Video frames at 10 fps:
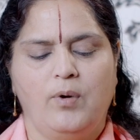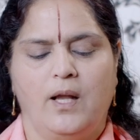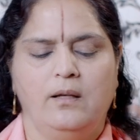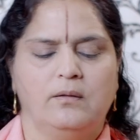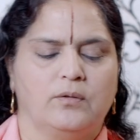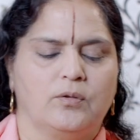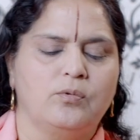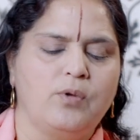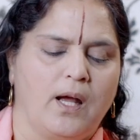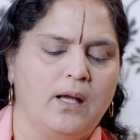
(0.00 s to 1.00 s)
one
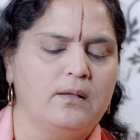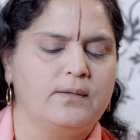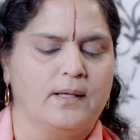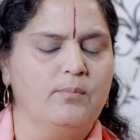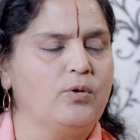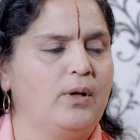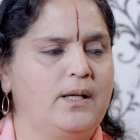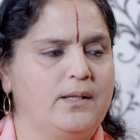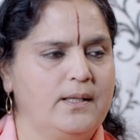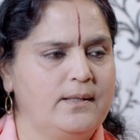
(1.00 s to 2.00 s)
guna, some
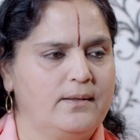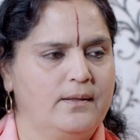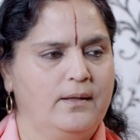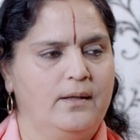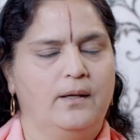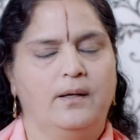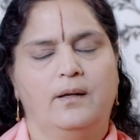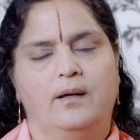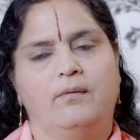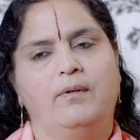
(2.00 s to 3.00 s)
qualities,
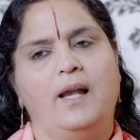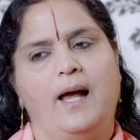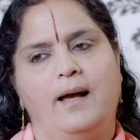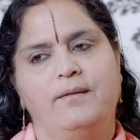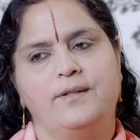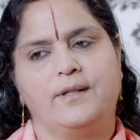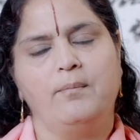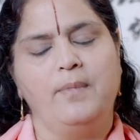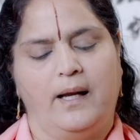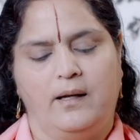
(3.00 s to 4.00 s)
will have
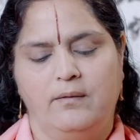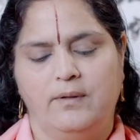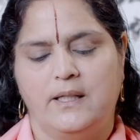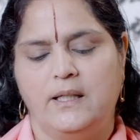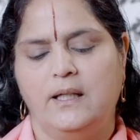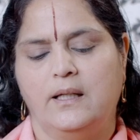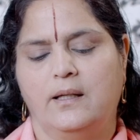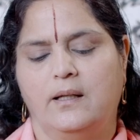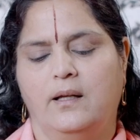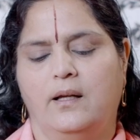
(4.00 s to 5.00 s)
some activity,
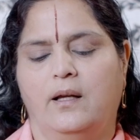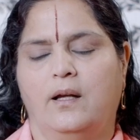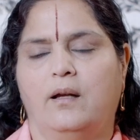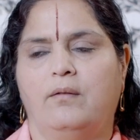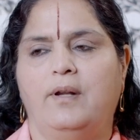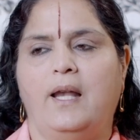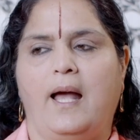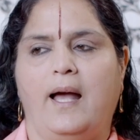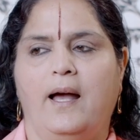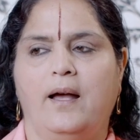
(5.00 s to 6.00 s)
will
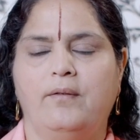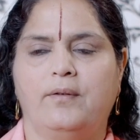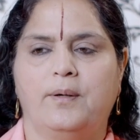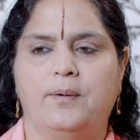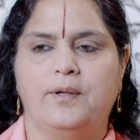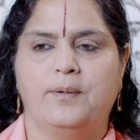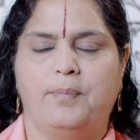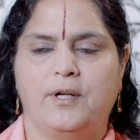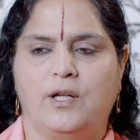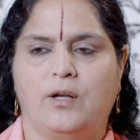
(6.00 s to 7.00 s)
have a
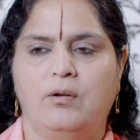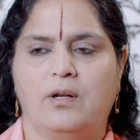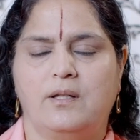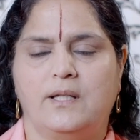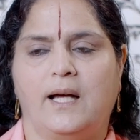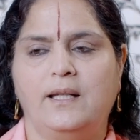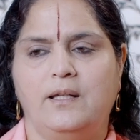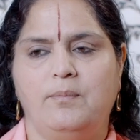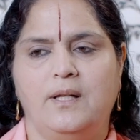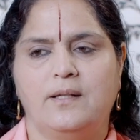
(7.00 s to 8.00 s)
particular
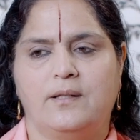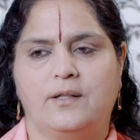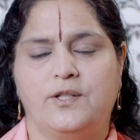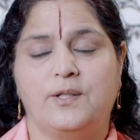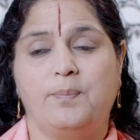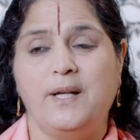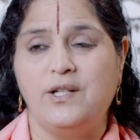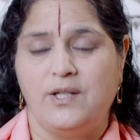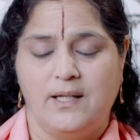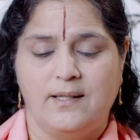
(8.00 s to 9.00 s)
jati, means the
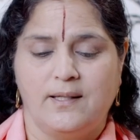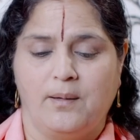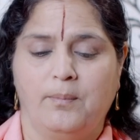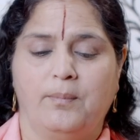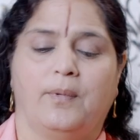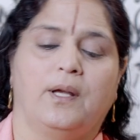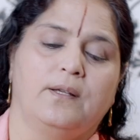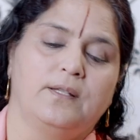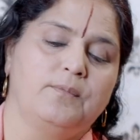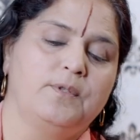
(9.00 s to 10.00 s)
species, some
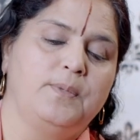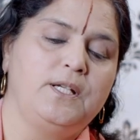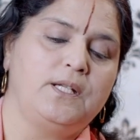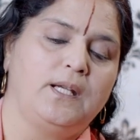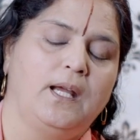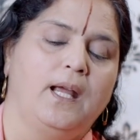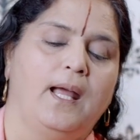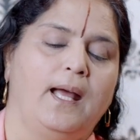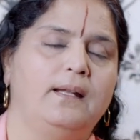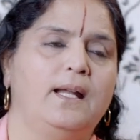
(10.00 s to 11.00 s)
species,
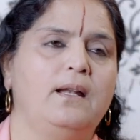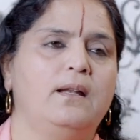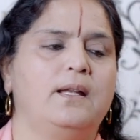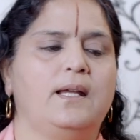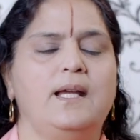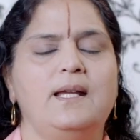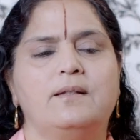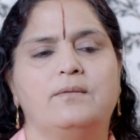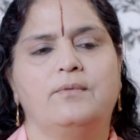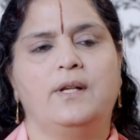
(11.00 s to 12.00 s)
and then
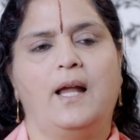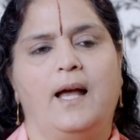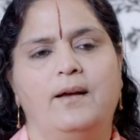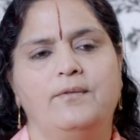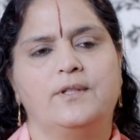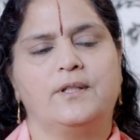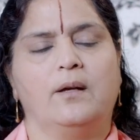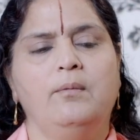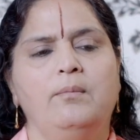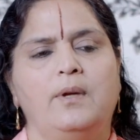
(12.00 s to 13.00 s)
these will have
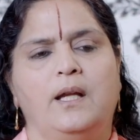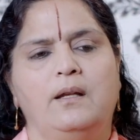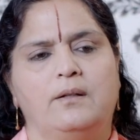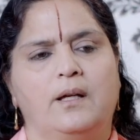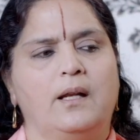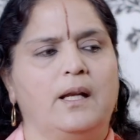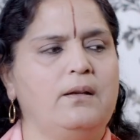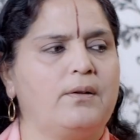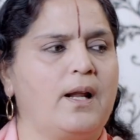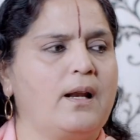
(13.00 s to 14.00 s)
some
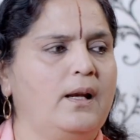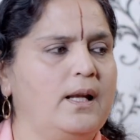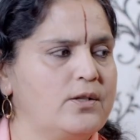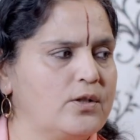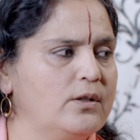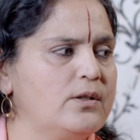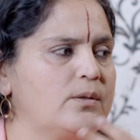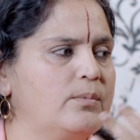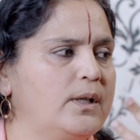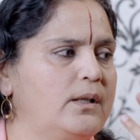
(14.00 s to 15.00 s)

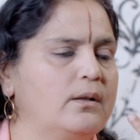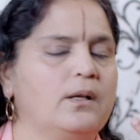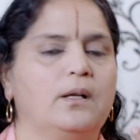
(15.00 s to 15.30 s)
intra-relations with